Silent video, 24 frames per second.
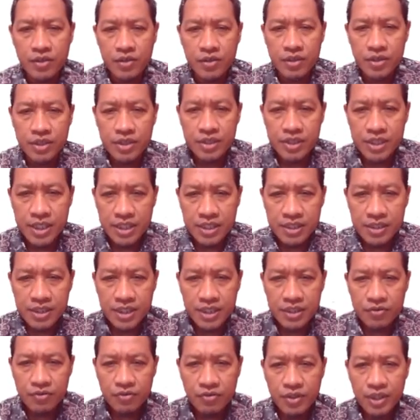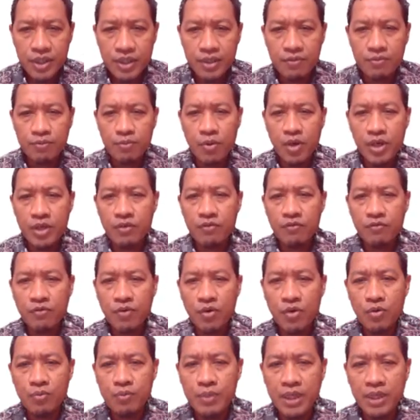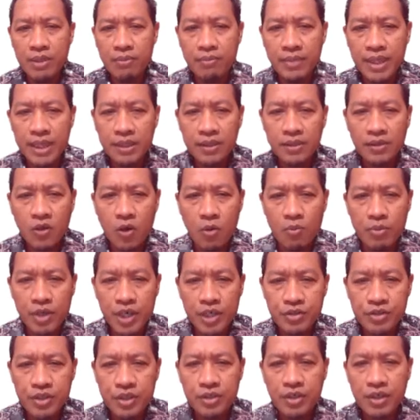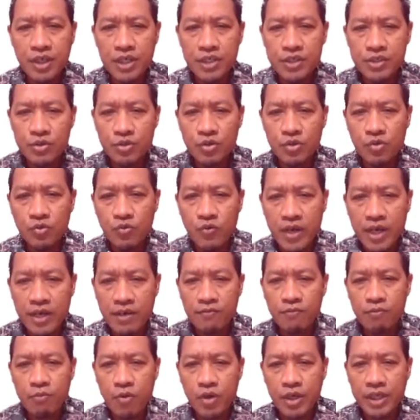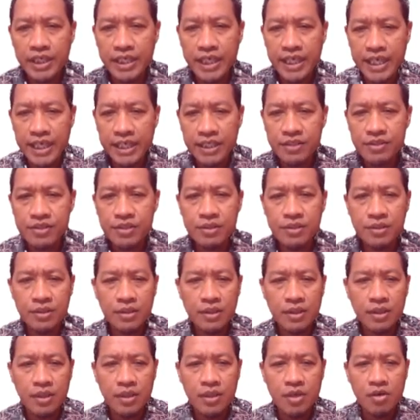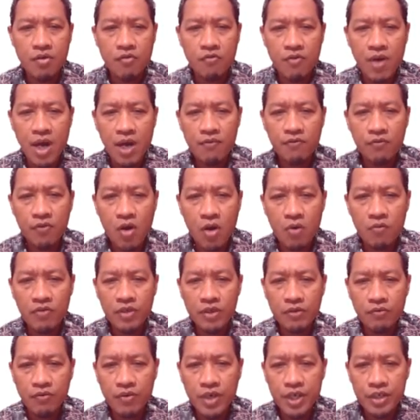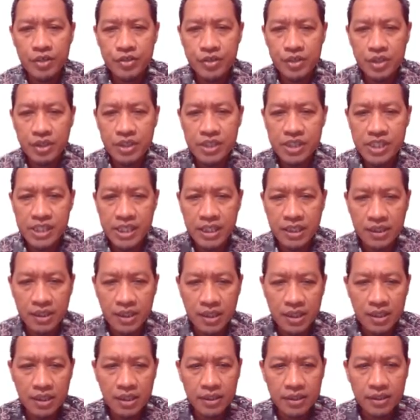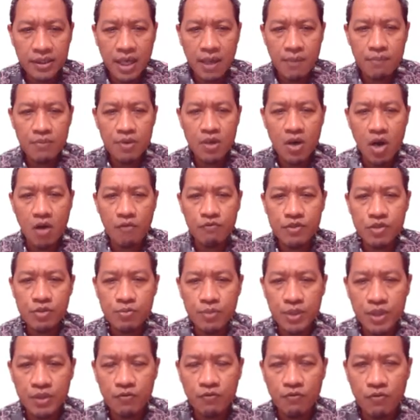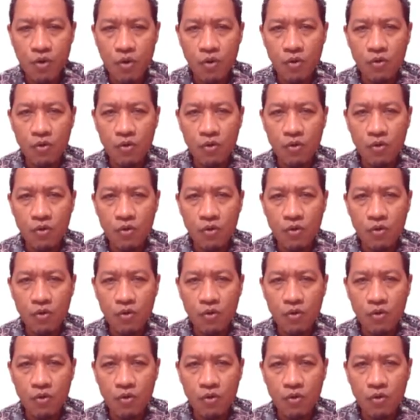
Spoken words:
63.4 mm, compression ratio 12.8, valve configuration single, number of speed 4.